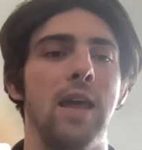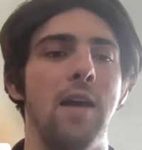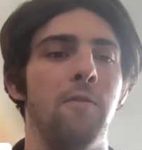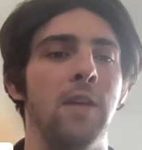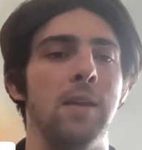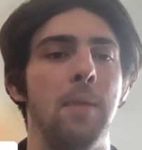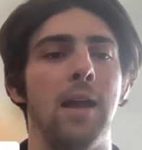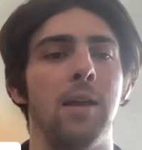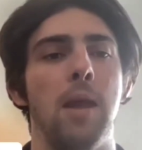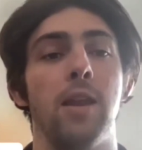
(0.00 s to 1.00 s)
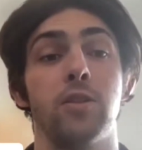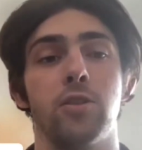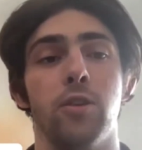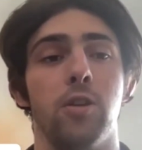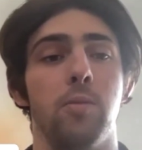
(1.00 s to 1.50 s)
that feedback, making
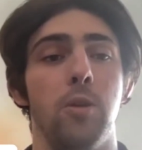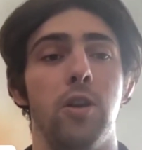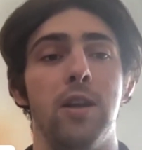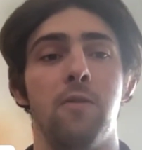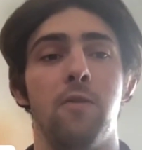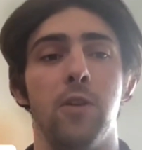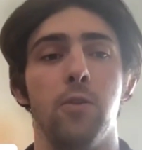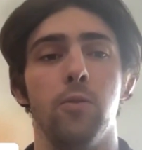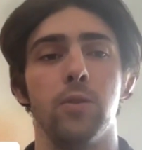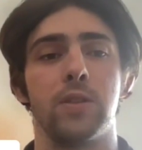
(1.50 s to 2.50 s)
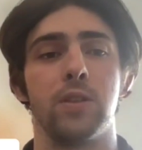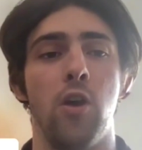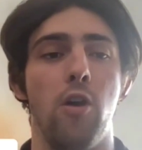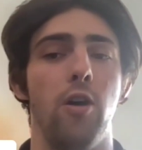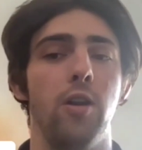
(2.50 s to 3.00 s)
sure your community feels
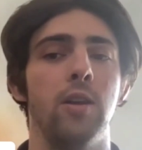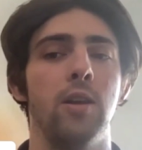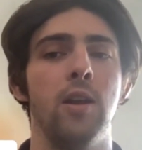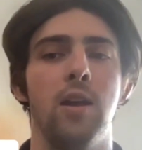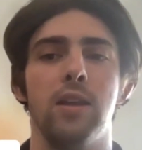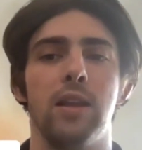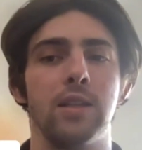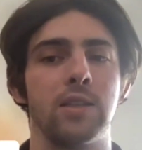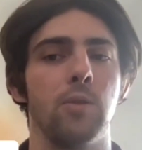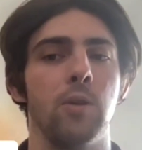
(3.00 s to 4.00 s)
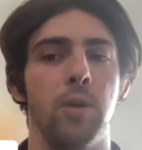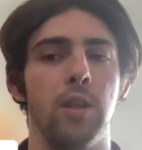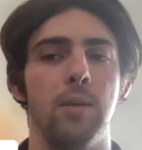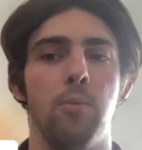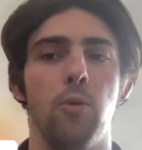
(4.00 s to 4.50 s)
heard. I think that's a
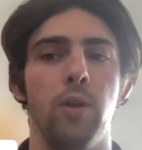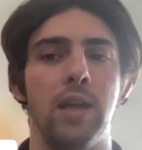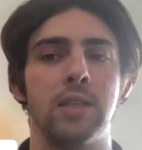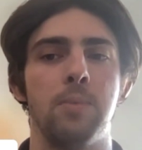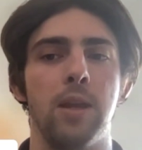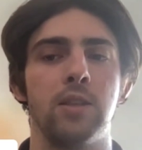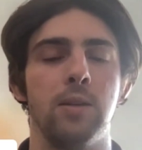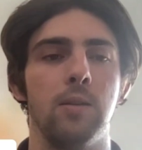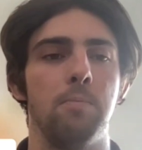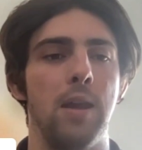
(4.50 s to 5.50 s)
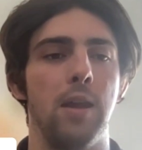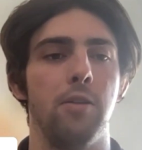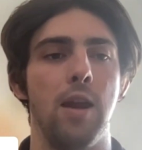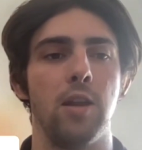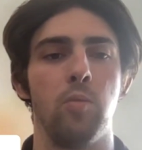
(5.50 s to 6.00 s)
really important aspect to being
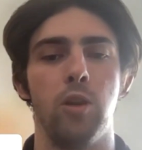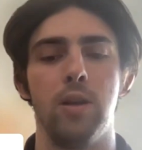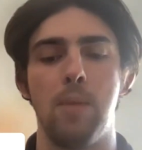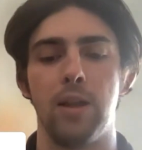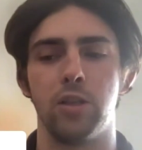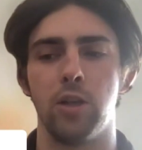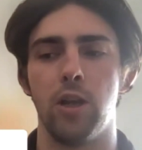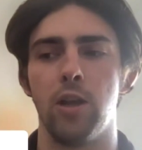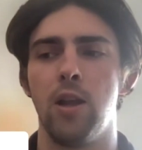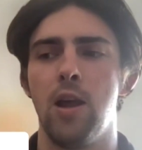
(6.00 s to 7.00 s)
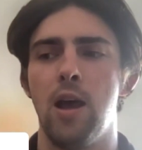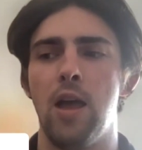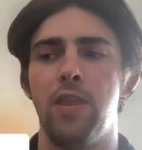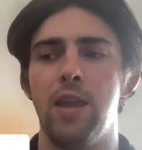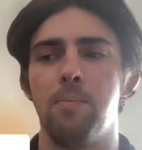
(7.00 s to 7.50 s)
a great community manager.
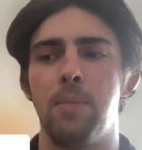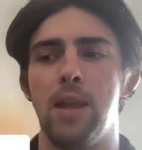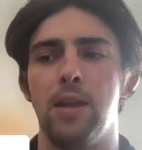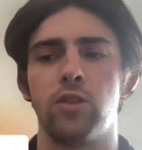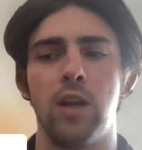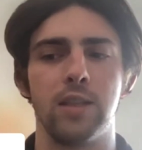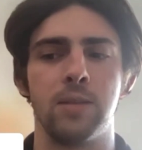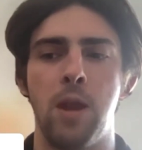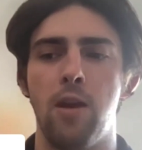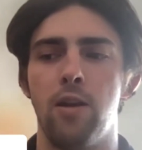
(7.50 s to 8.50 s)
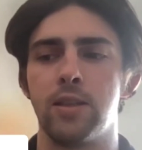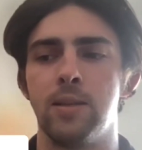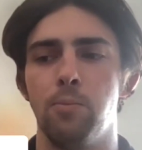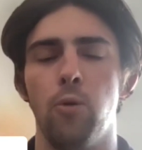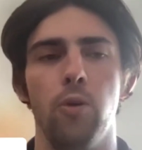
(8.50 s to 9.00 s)
I think being
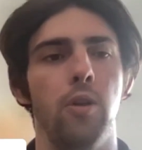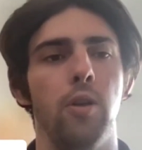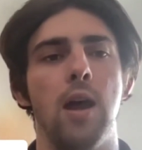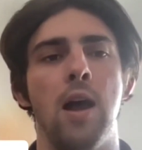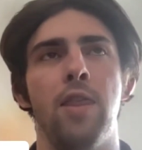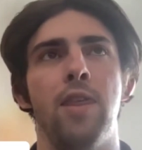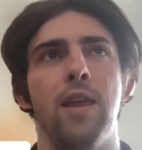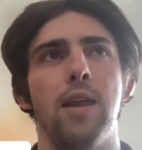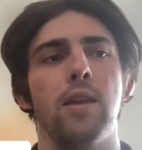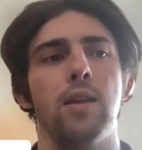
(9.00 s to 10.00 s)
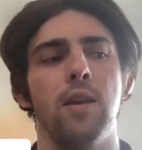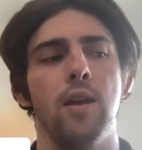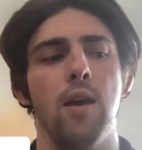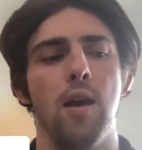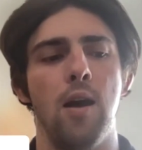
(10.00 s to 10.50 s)
transparent is important. I think